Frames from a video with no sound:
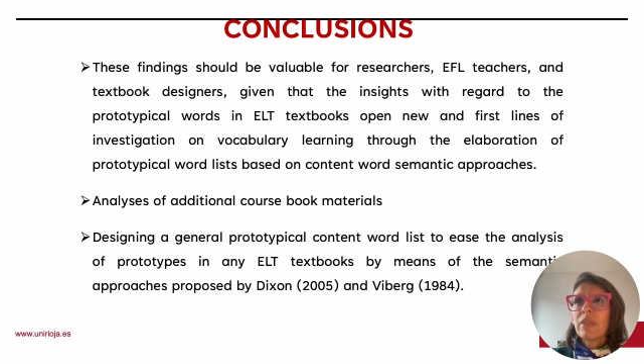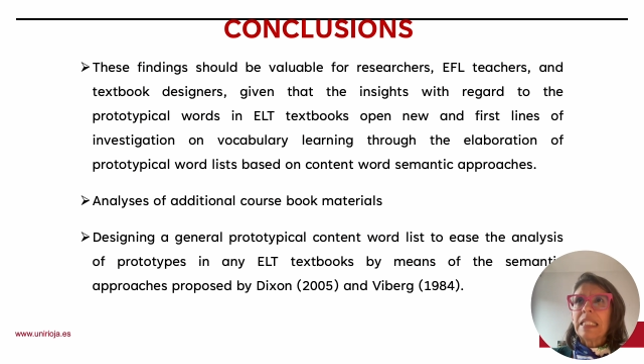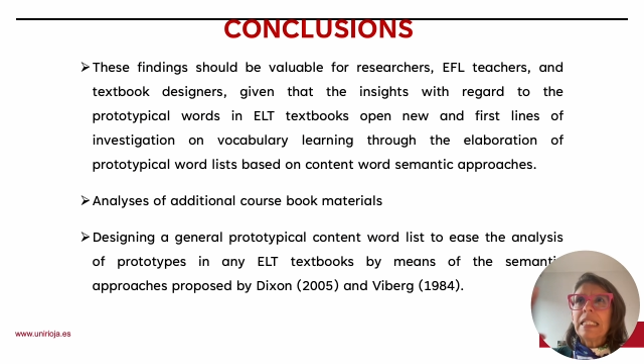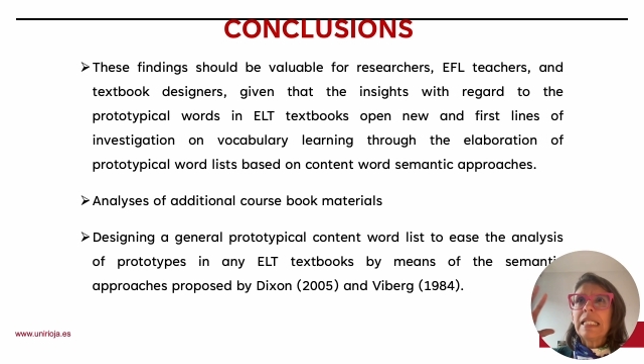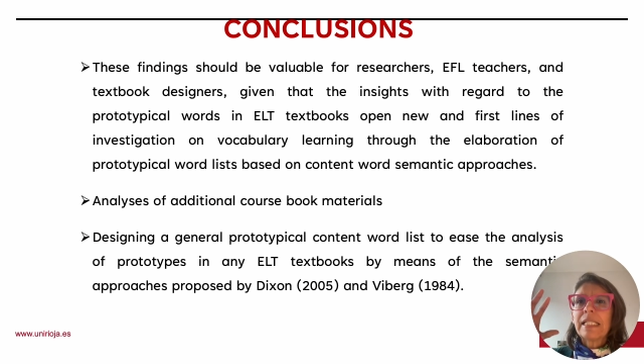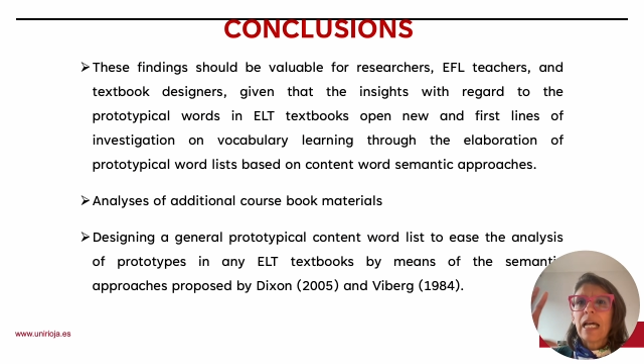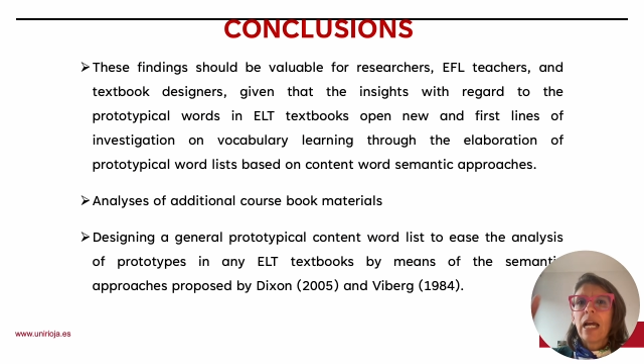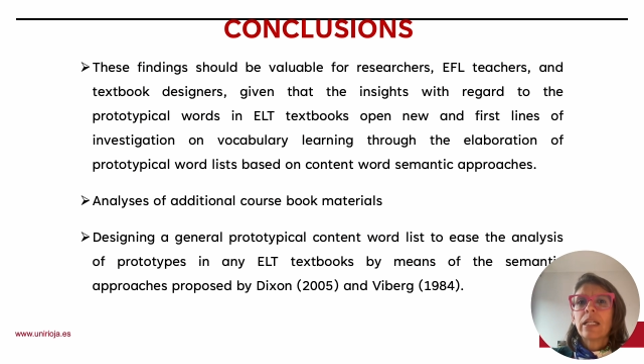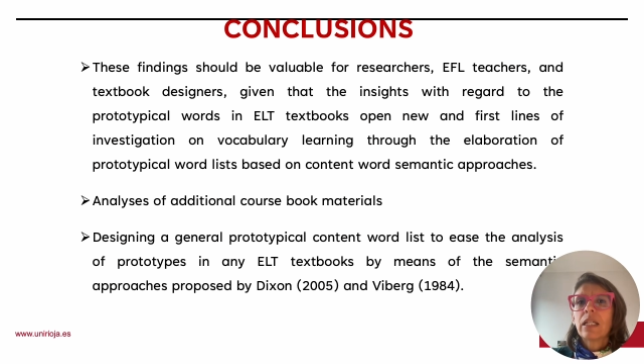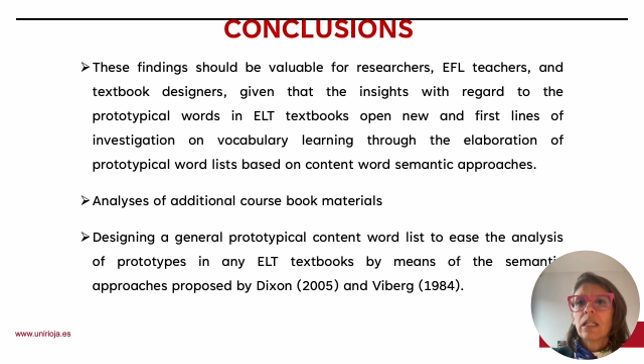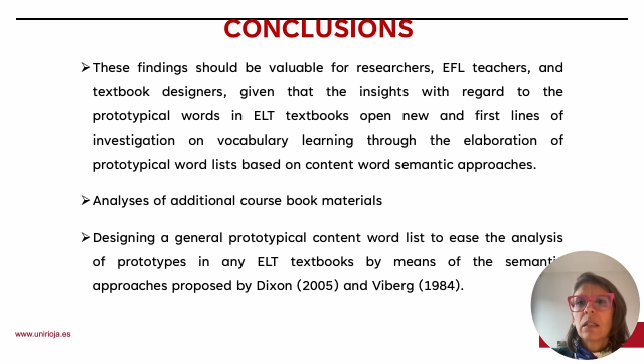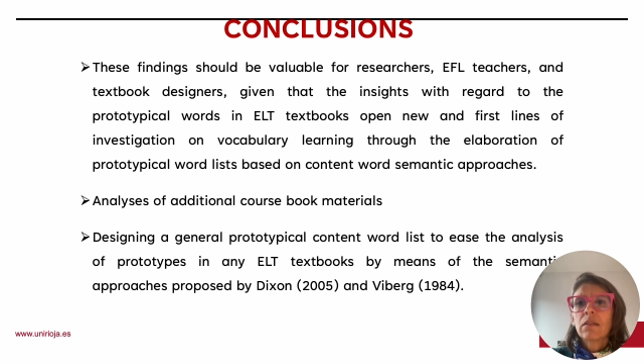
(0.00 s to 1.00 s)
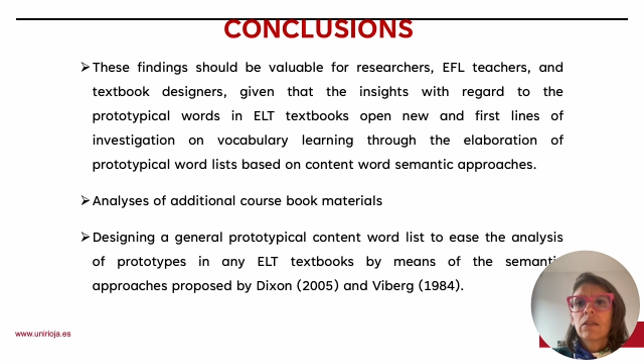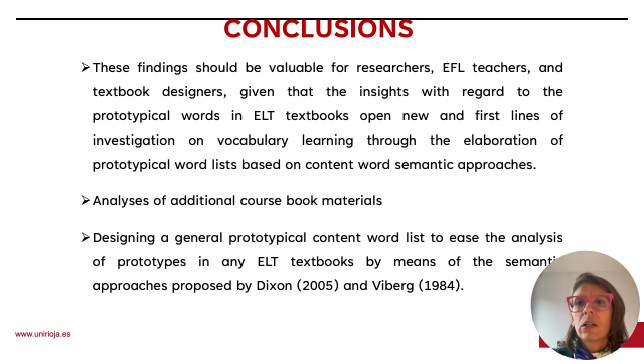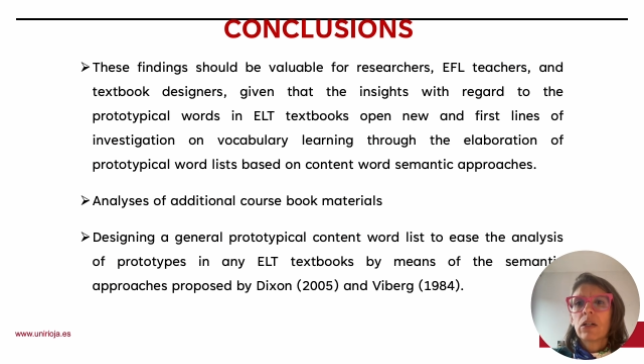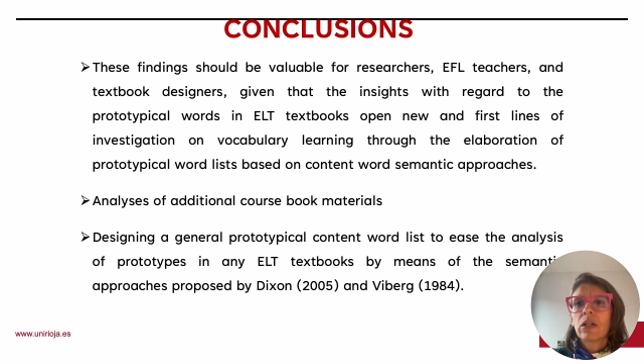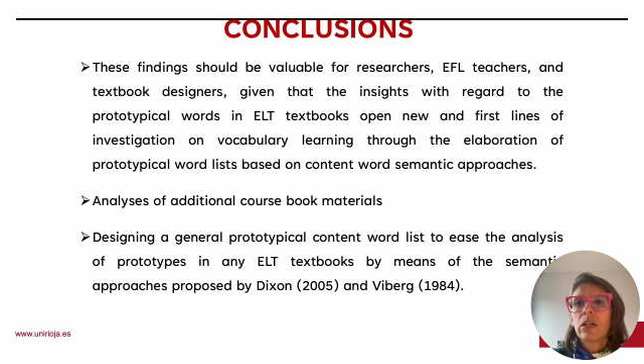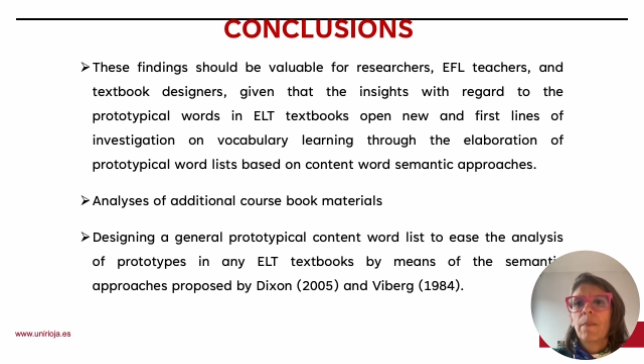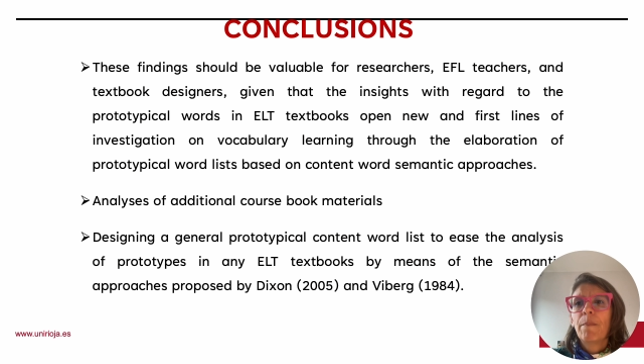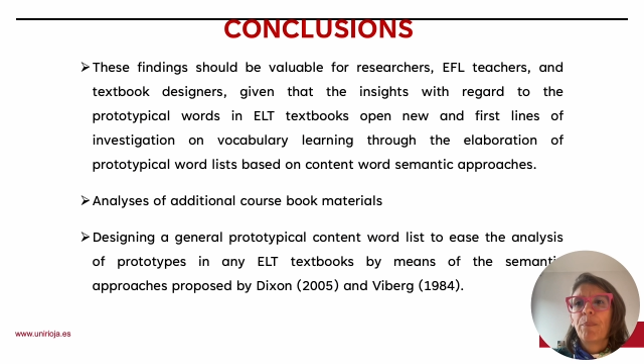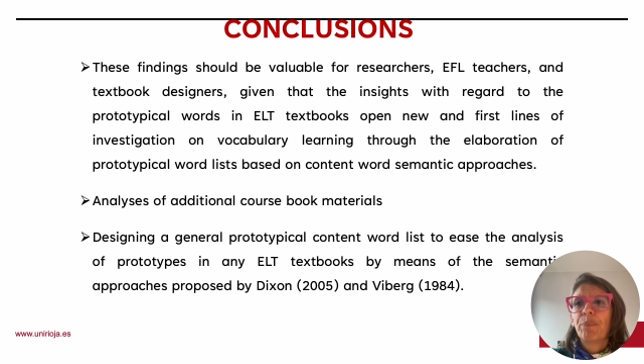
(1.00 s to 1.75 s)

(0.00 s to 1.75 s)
designing their